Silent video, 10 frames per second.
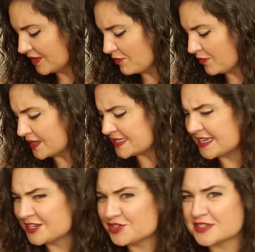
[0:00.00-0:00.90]
What's
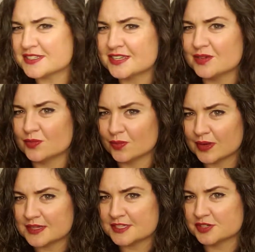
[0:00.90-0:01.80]
interesting,
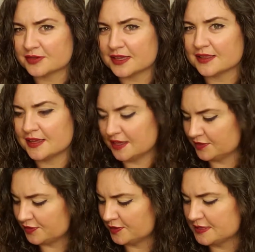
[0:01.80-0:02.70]
what's
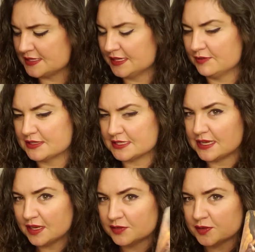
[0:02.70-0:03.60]

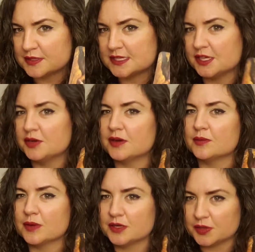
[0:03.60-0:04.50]
influencing you and
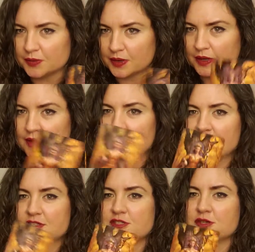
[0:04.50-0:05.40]
where you are
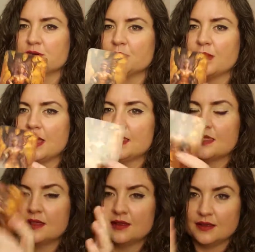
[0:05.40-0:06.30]
have to do
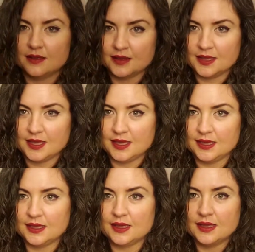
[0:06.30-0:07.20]
with
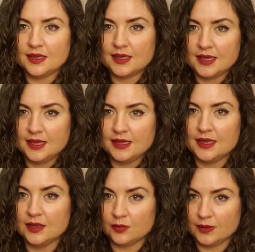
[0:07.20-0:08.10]
King
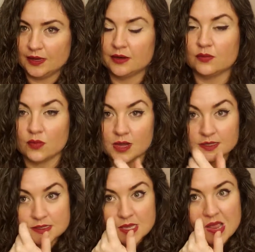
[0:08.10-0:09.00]
and Queen of
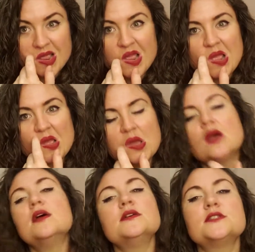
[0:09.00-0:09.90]
Wands.
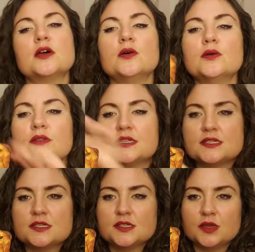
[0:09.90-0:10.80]
So this
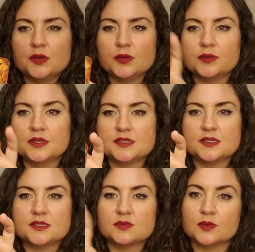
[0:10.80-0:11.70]
is you, this
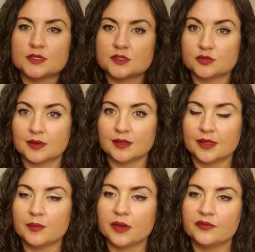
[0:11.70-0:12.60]
is what's directly
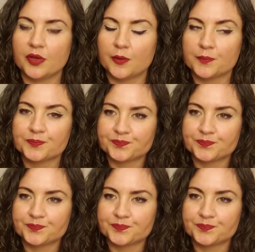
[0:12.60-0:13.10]
above you.